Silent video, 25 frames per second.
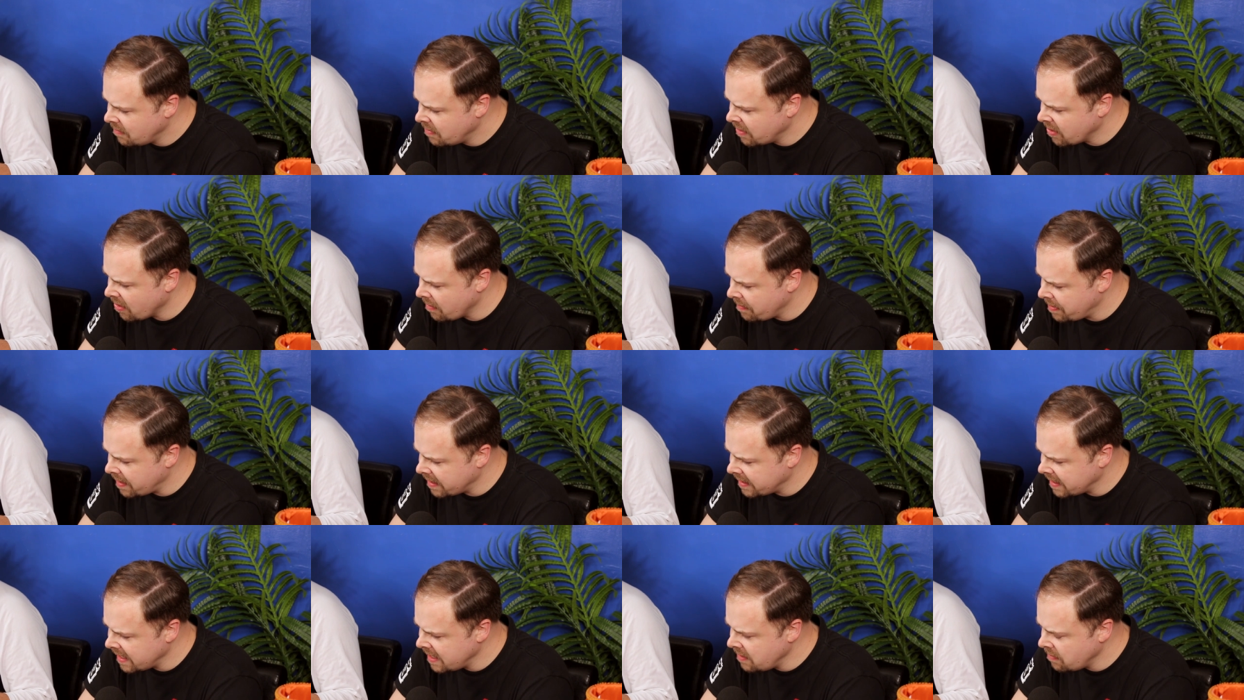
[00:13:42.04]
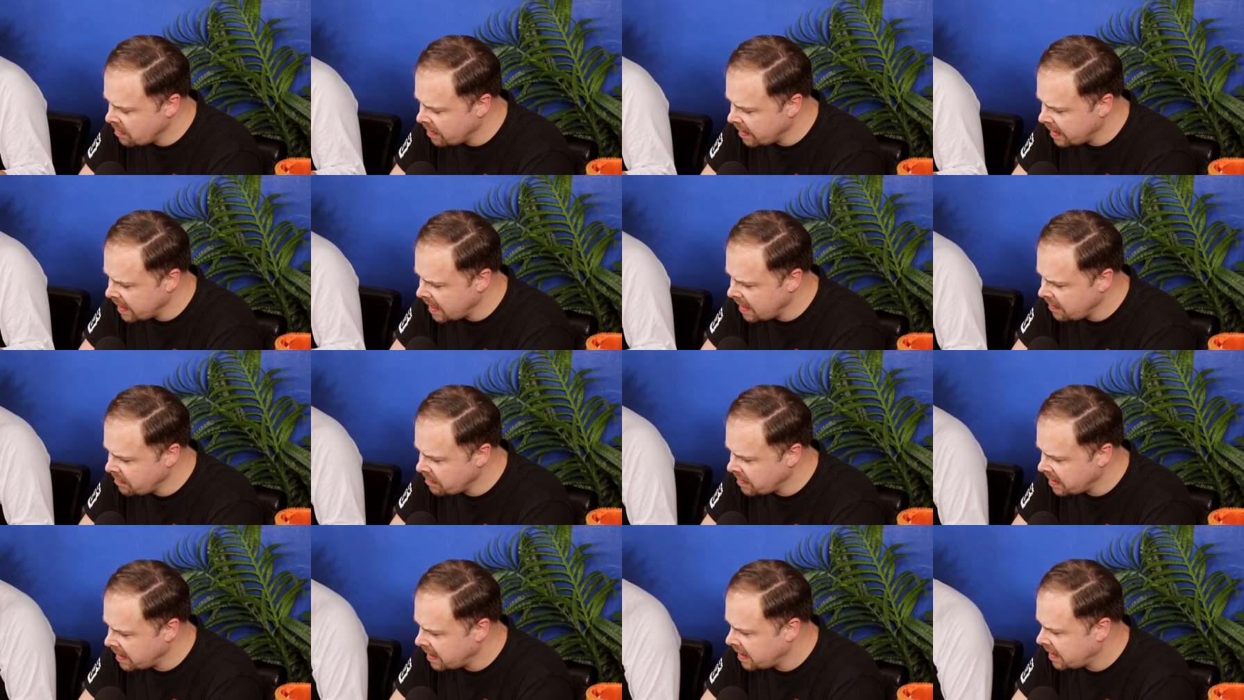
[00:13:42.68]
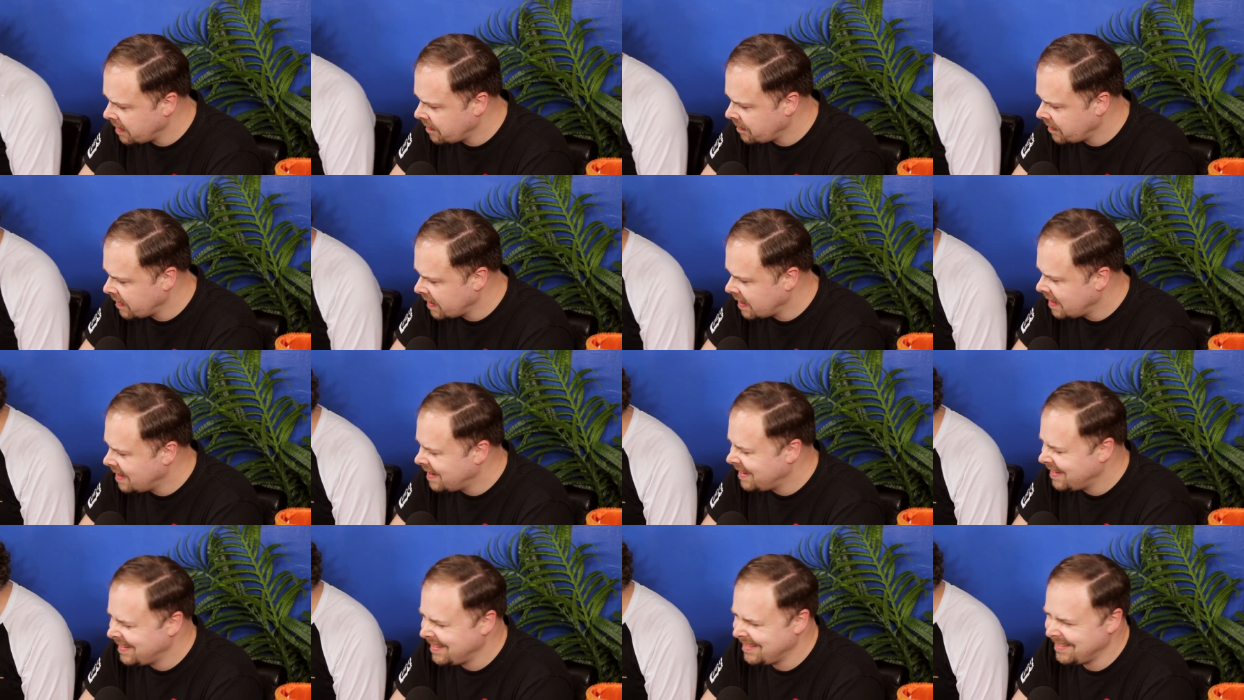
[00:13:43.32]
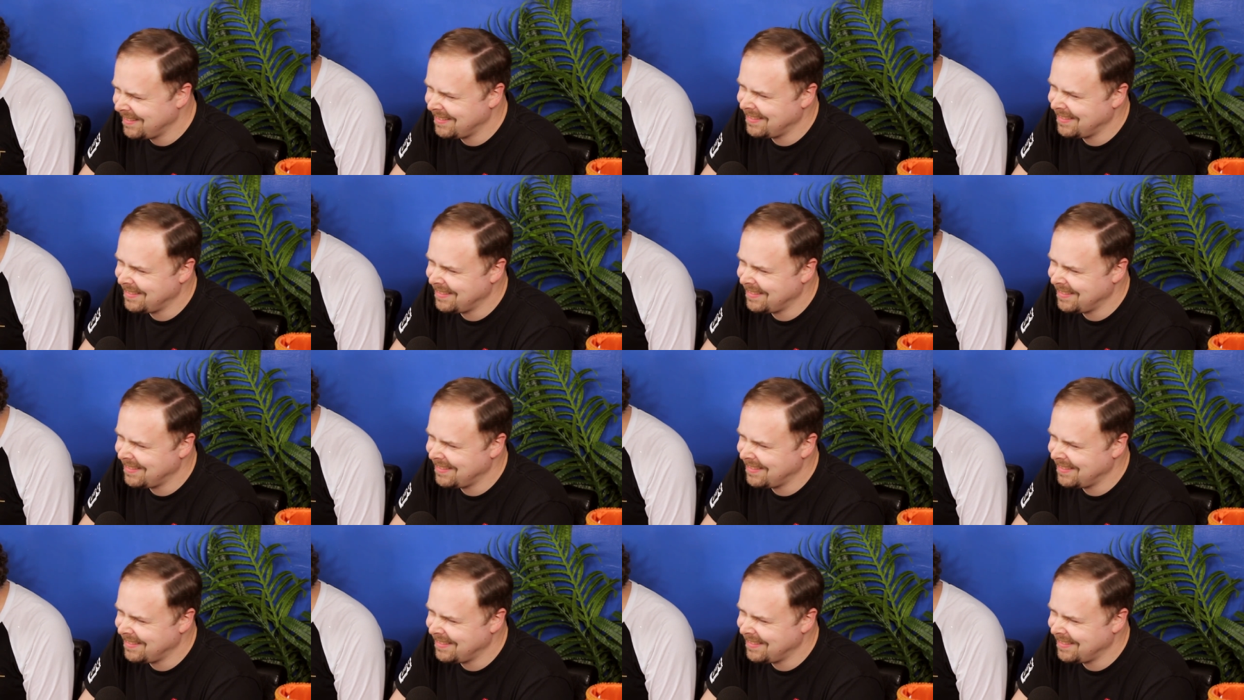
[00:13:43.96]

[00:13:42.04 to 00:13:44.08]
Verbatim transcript: We got to bloody eat one now, haven't we? Yeah, let's do it.